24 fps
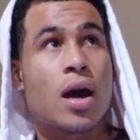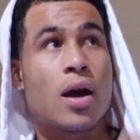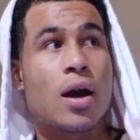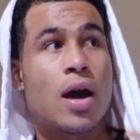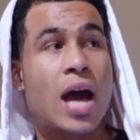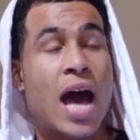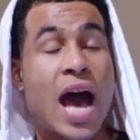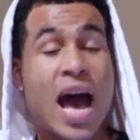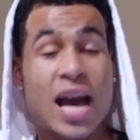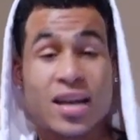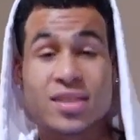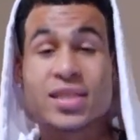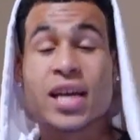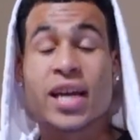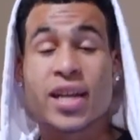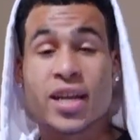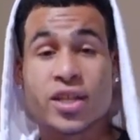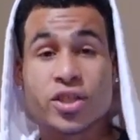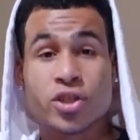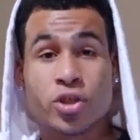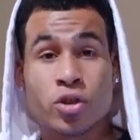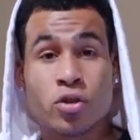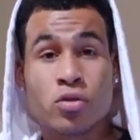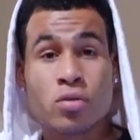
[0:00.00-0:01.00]
has that
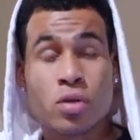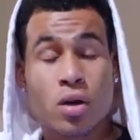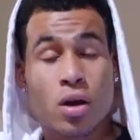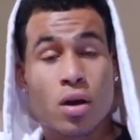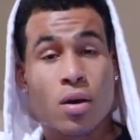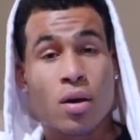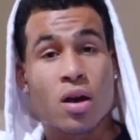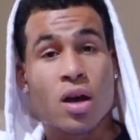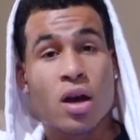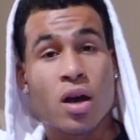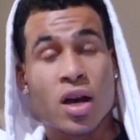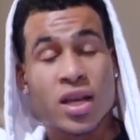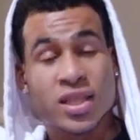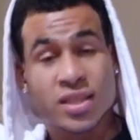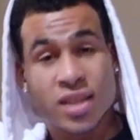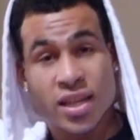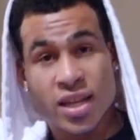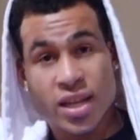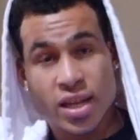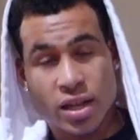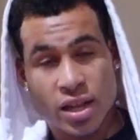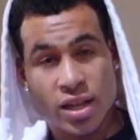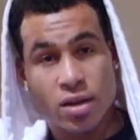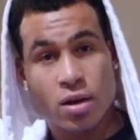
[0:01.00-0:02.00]
issue is going
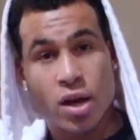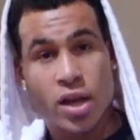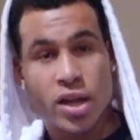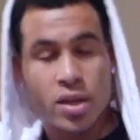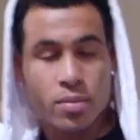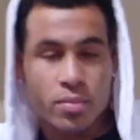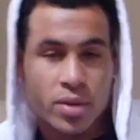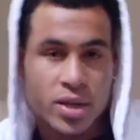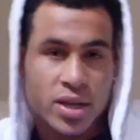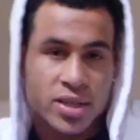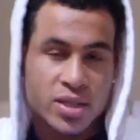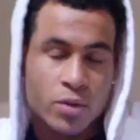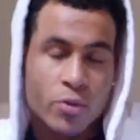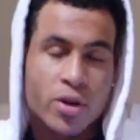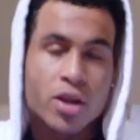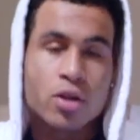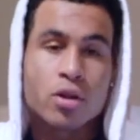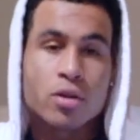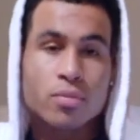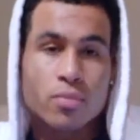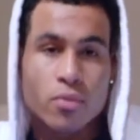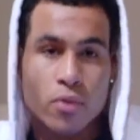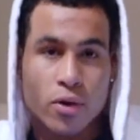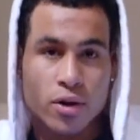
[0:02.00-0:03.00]
to click on it because they want to
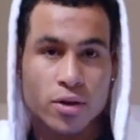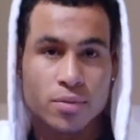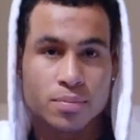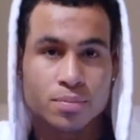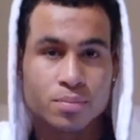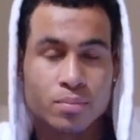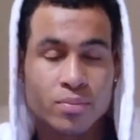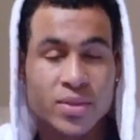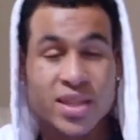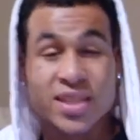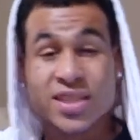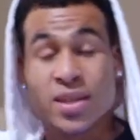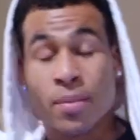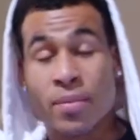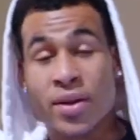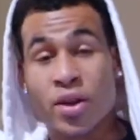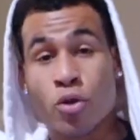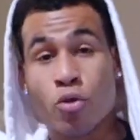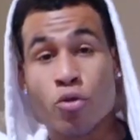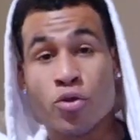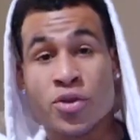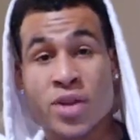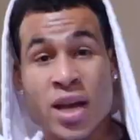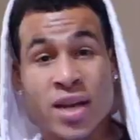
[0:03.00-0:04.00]
learn more. Somebody
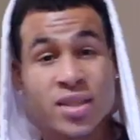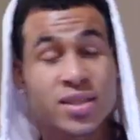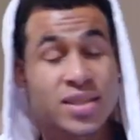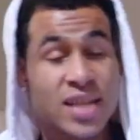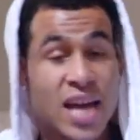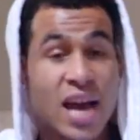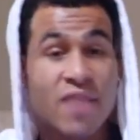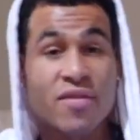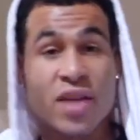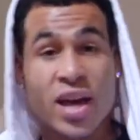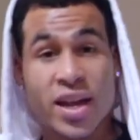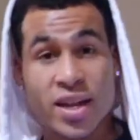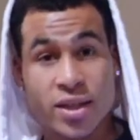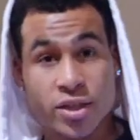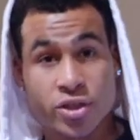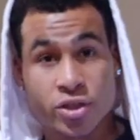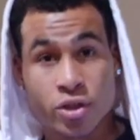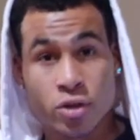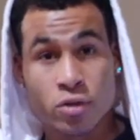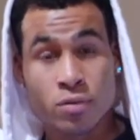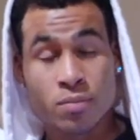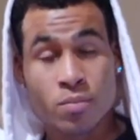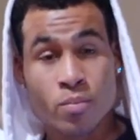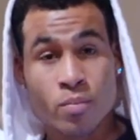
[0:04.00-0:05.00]
who doesn't have that
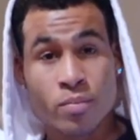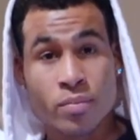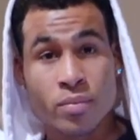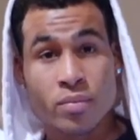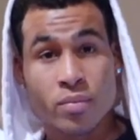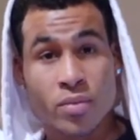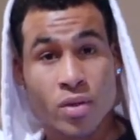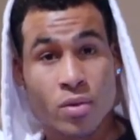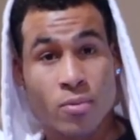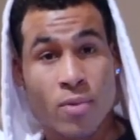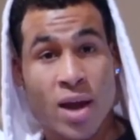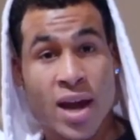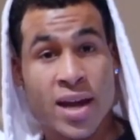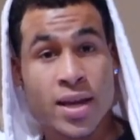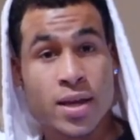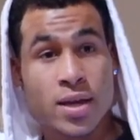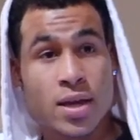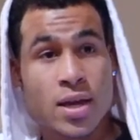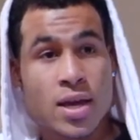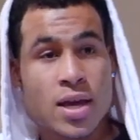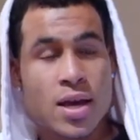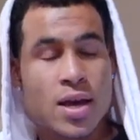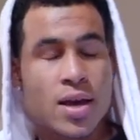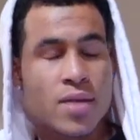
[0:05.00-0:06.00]
issue, right?
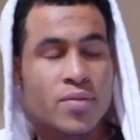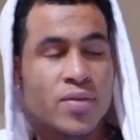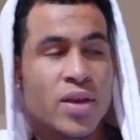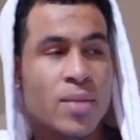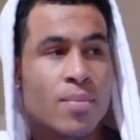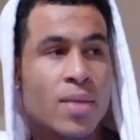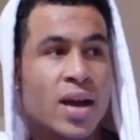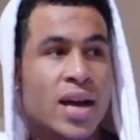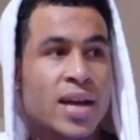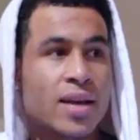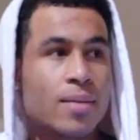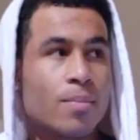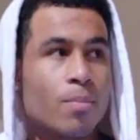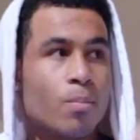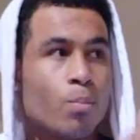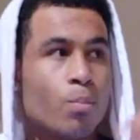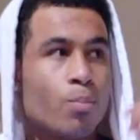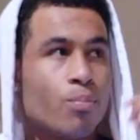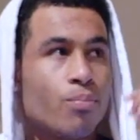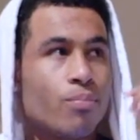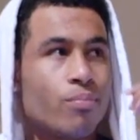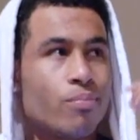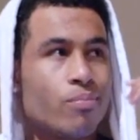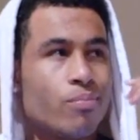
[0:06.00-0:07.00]
They might
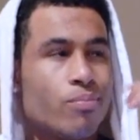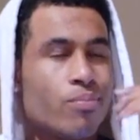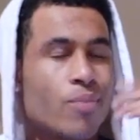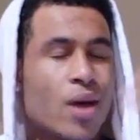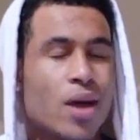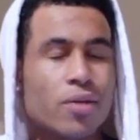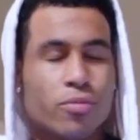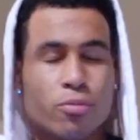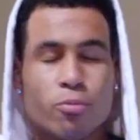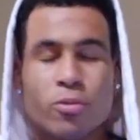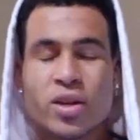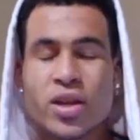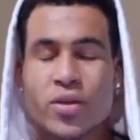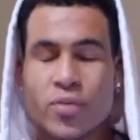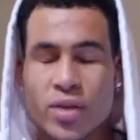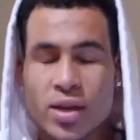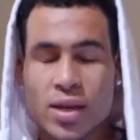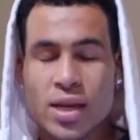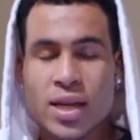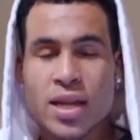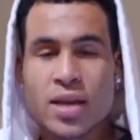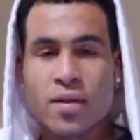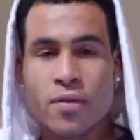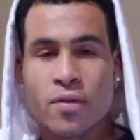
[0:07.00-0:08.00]
not really
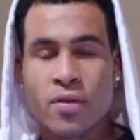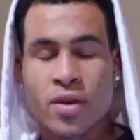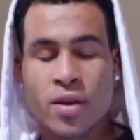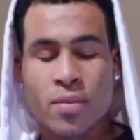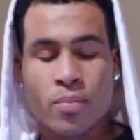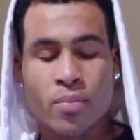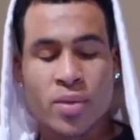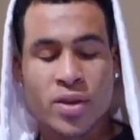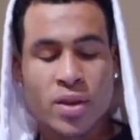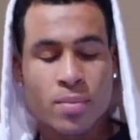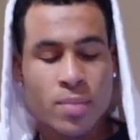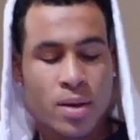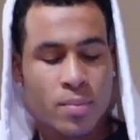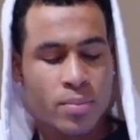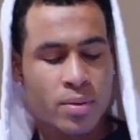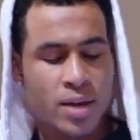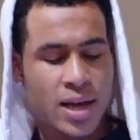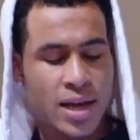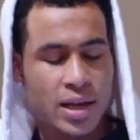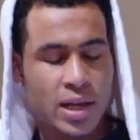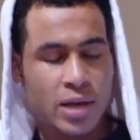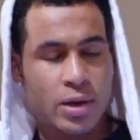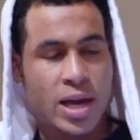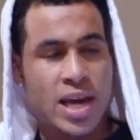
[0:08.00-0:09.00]
think any of it, but they might be
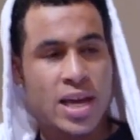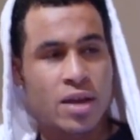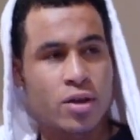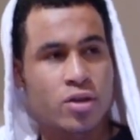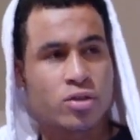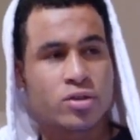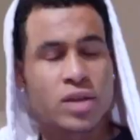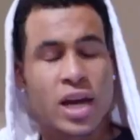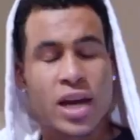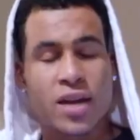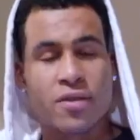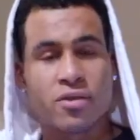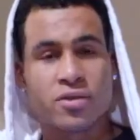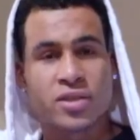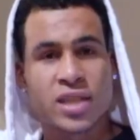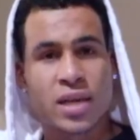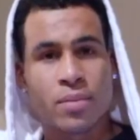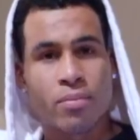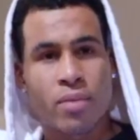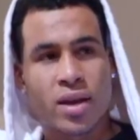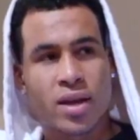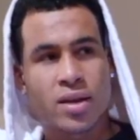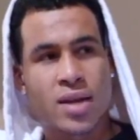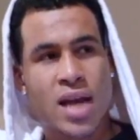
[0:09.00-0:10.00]
like, hey, are you tired of your
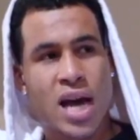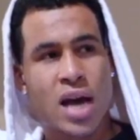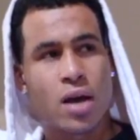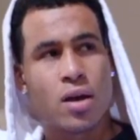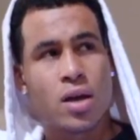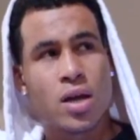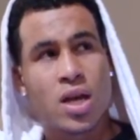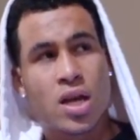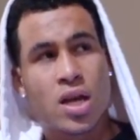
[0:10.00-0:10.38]
skin breaking out?